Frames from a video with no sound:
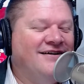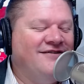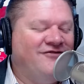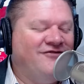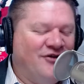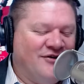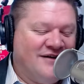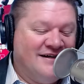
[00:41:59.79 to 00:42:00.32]

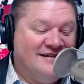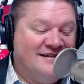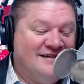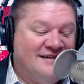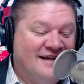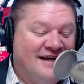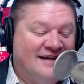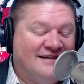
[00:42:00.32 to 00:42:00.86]
for
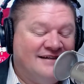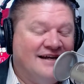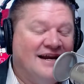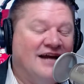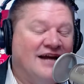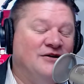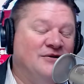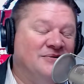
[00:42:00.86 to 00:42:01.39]
consent. And
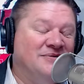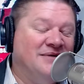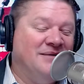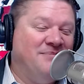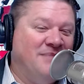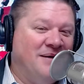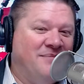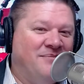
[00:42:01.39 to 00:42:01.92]
I do
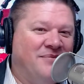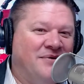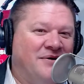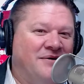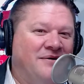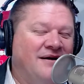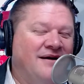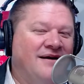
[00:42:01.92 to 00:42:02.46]

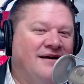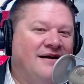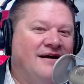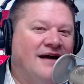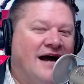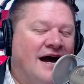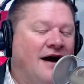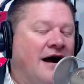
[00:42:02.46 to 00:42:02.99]
remember
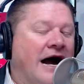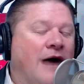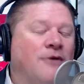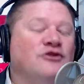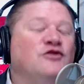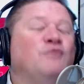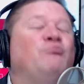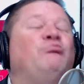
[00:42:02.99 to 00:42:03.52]
I
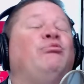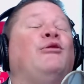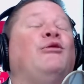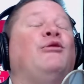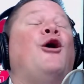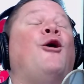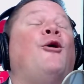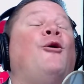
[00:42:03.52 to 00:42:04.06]
was
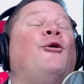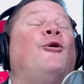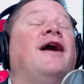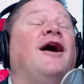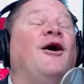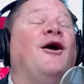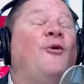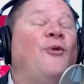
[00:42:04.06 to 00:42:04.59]
blown
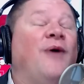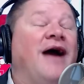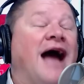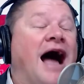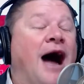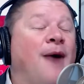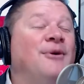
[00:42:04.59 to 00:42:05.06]
away. I